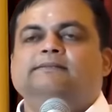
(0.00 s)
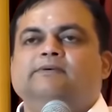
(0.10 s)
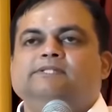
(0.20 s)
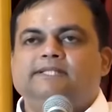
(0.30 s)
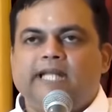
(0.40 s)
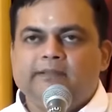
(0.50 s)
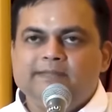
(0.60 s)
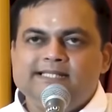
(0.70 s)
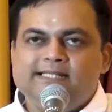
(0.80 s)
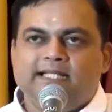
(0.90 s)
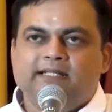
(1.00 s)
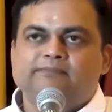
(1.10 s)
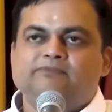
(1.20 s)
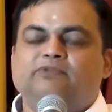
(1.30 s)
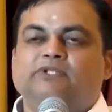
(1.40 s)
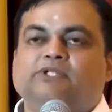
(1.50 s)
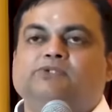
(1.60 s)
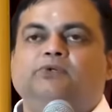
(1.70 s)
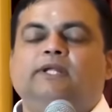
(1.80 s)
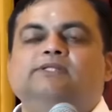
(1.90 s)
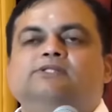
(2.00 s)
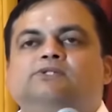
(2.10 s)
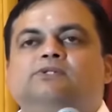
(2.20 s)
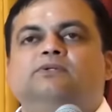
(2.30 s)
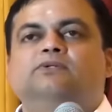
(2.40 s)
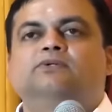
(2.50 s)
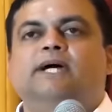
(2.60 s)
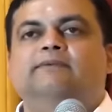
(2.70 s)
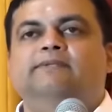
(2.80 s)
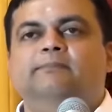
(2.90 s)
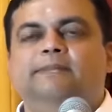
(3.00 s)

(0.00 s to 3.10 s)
there was a table set up for the students to have their